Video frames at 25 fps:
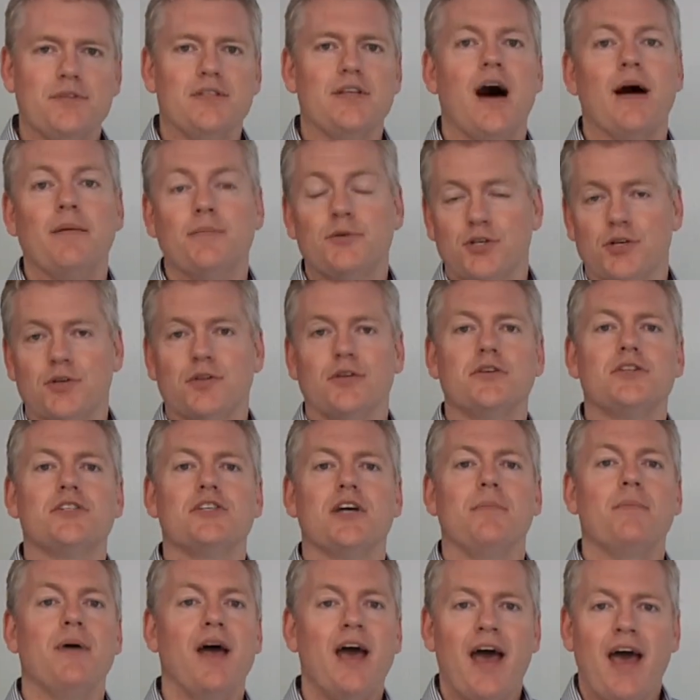I'm sure there's
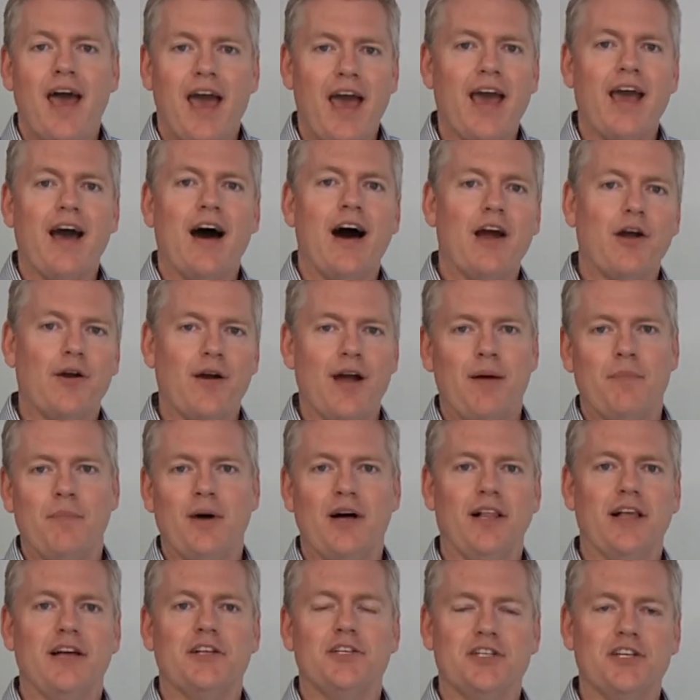some AI or
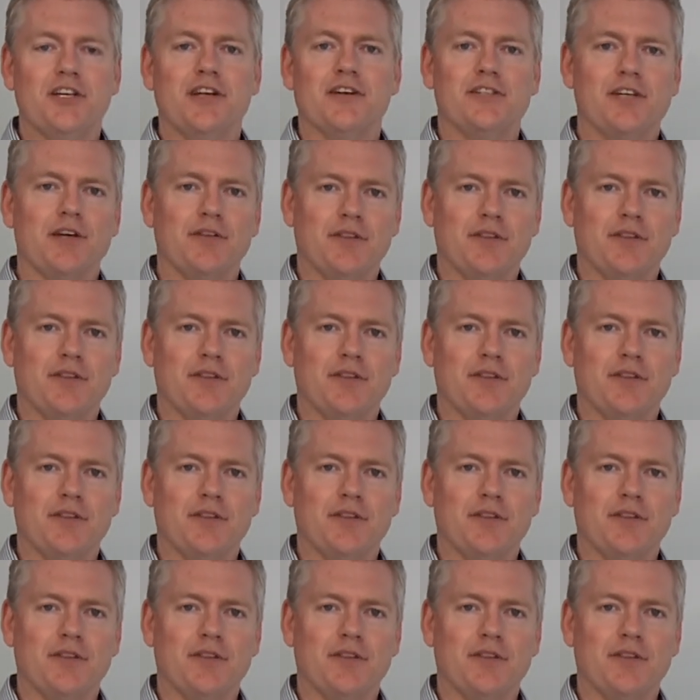ML engineers